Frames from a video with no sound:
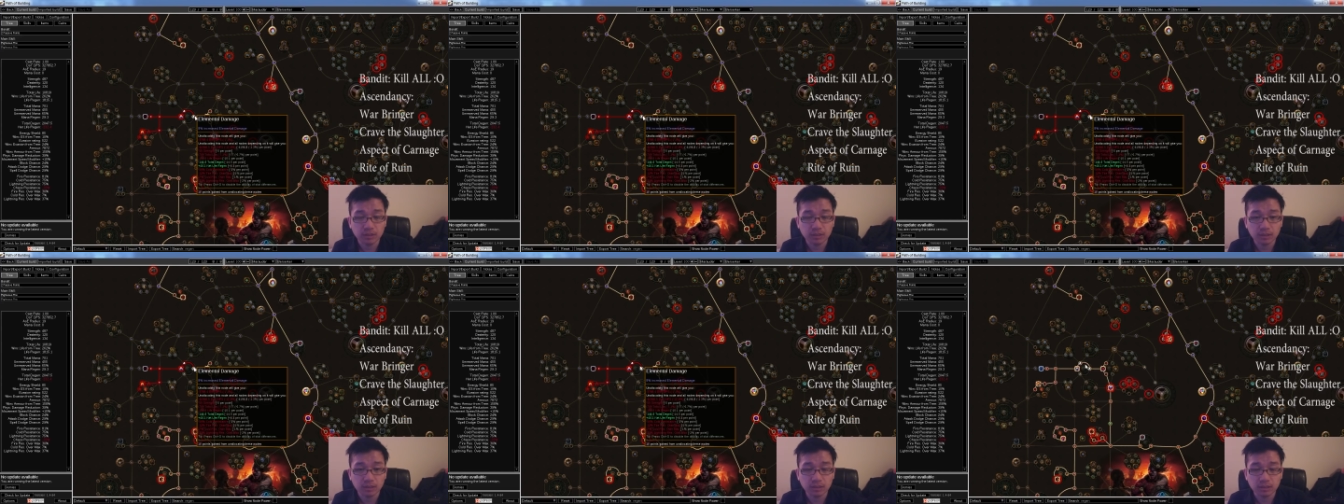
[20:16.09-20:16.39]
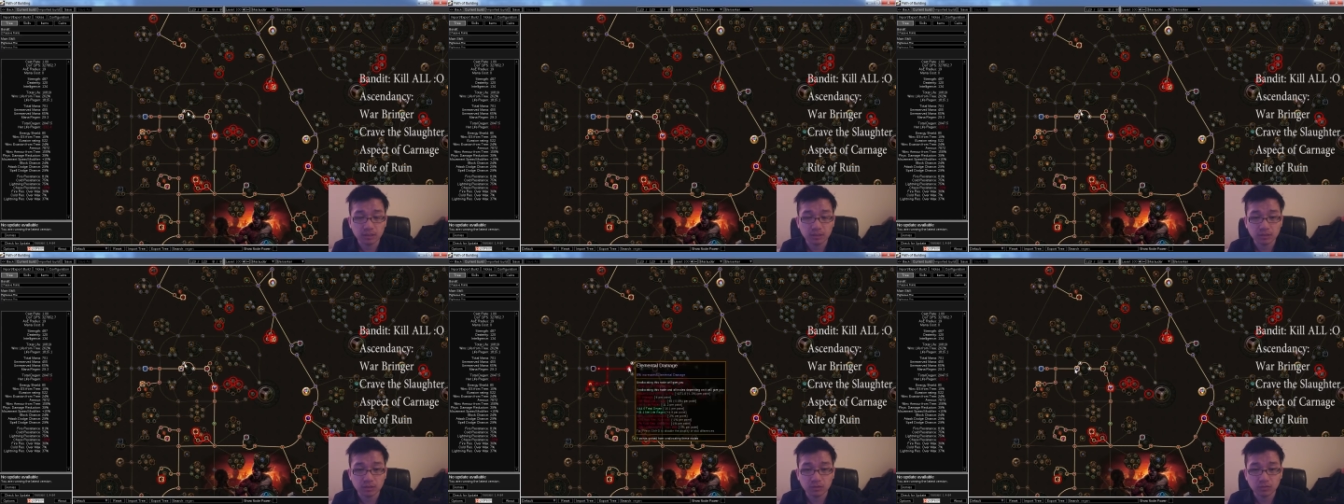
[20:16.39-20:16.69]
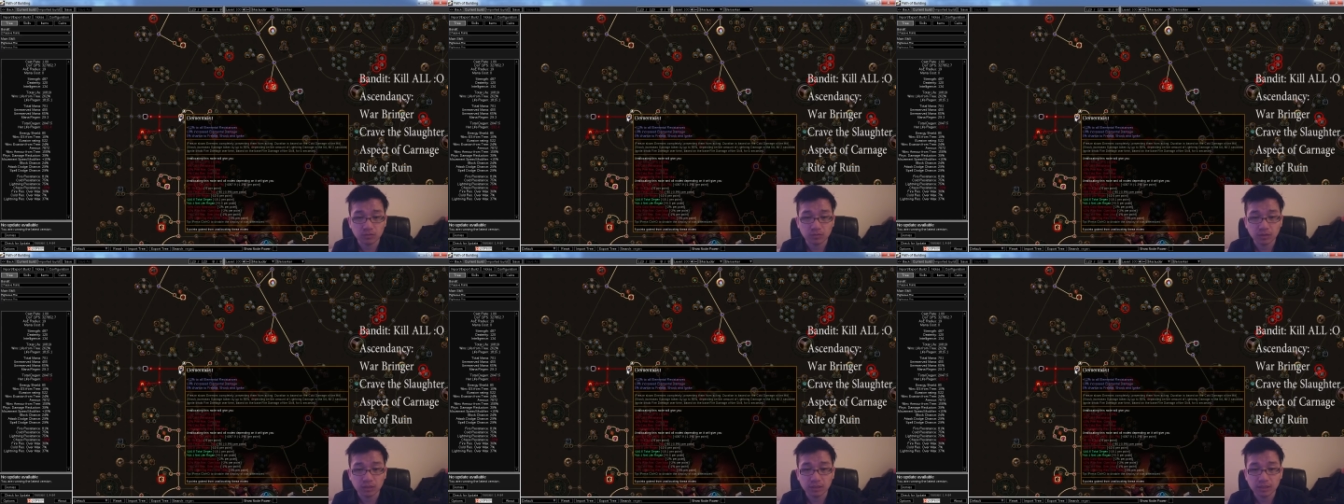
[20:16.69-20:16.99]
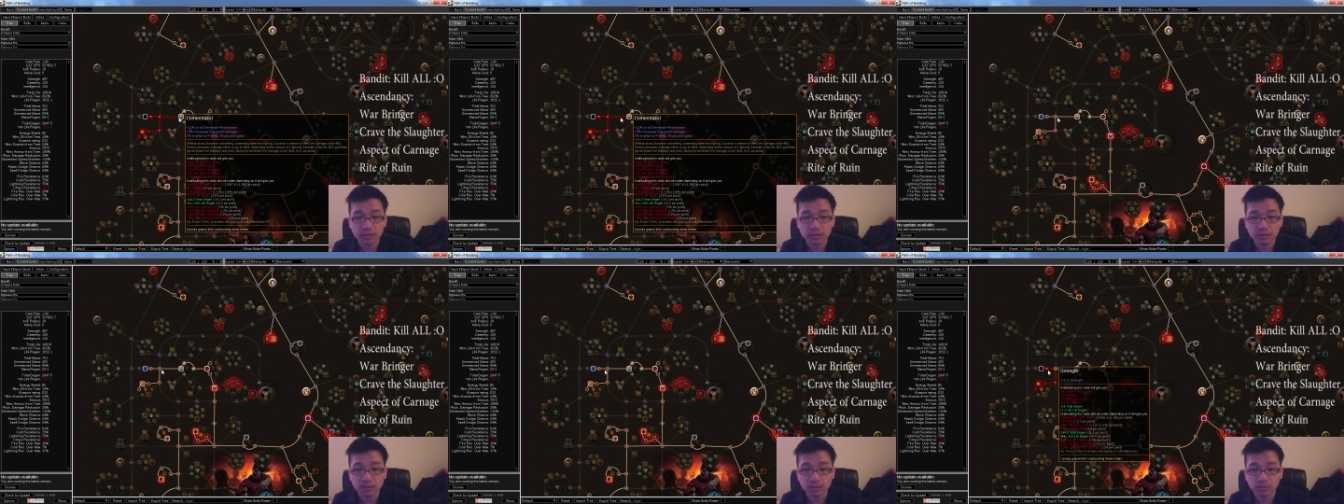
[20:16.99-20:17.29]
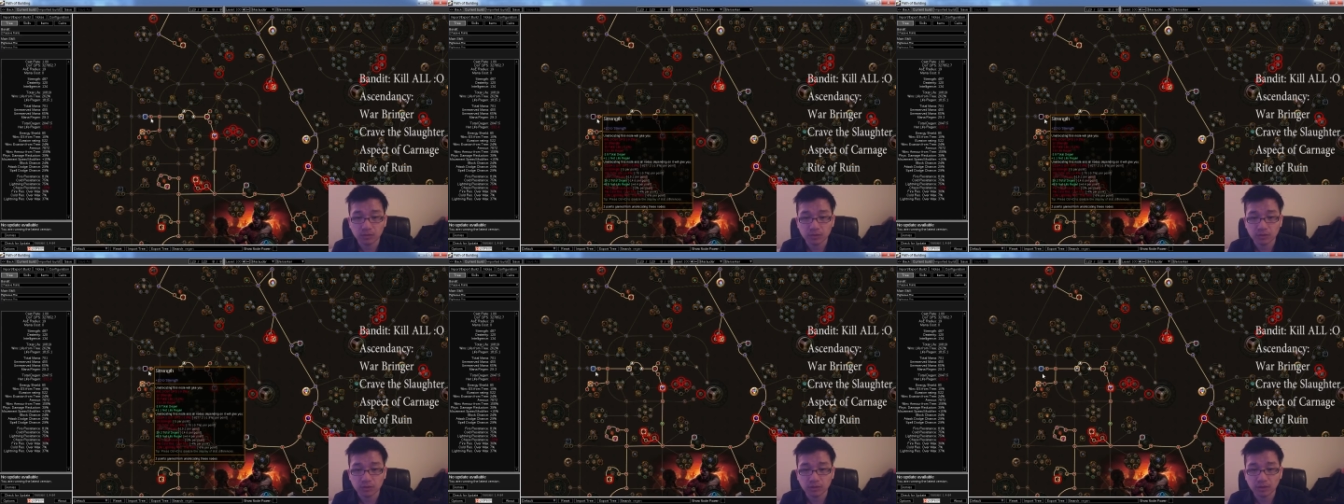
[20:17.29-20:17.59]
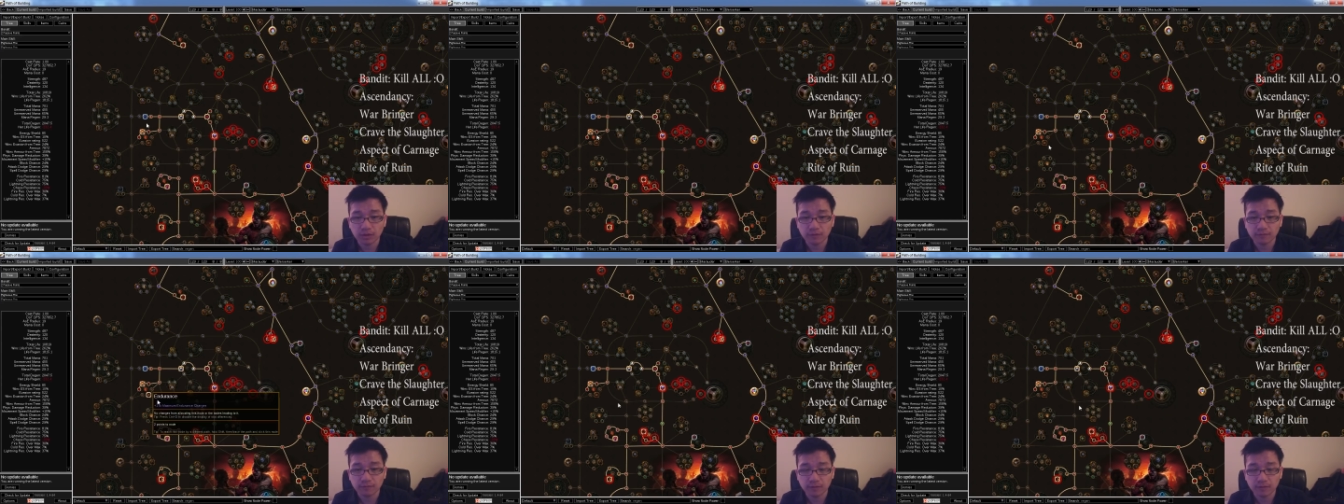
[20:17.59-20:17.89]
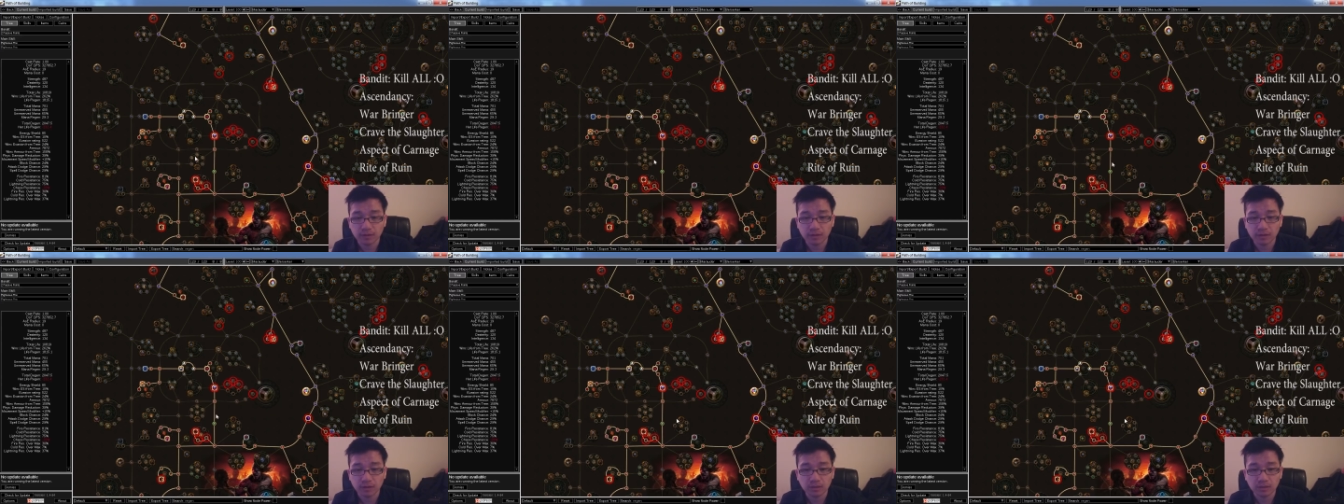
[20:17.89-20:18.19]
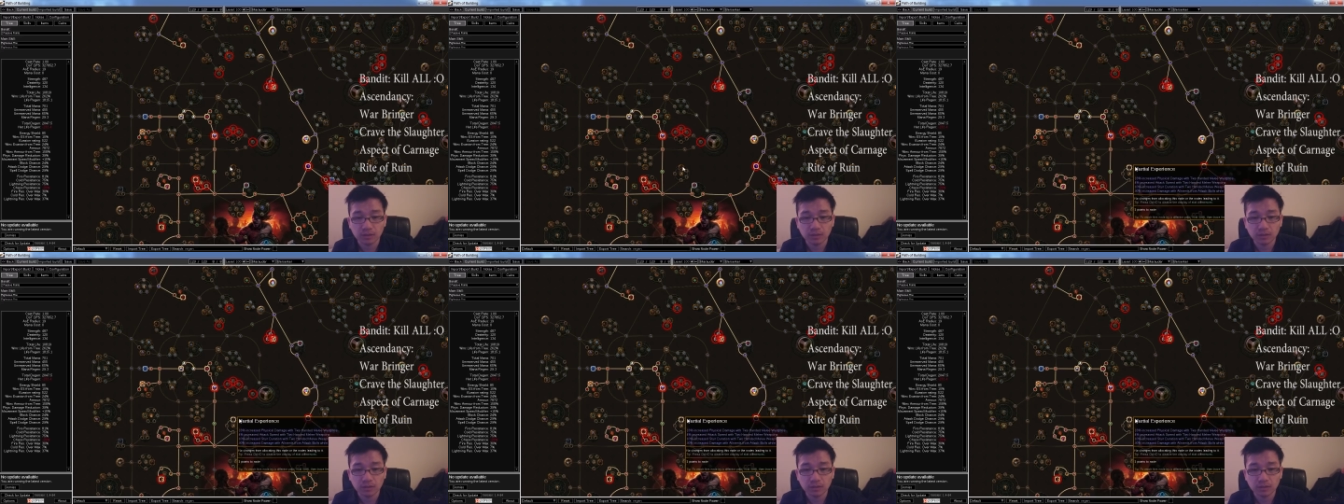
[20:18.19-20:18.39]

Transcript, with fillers: This is really nice once you have uh,